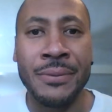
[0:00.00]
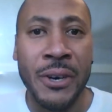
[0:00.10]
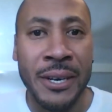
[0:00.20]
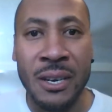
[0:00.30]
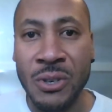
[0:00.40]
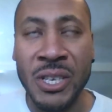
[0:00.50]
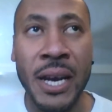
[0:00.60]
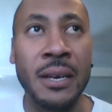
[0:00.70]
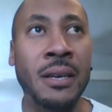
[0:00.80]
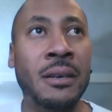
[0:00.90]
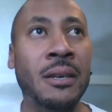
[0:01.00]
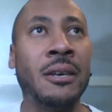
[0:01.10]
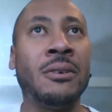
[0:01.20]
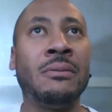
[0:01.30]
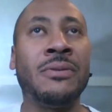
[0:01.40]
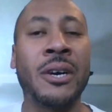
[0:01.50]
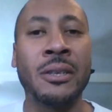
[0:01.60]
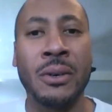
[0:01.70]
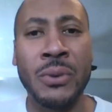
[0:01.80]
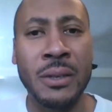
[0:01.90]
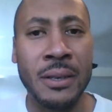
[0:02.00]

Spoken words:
very entertaining, you know, very low.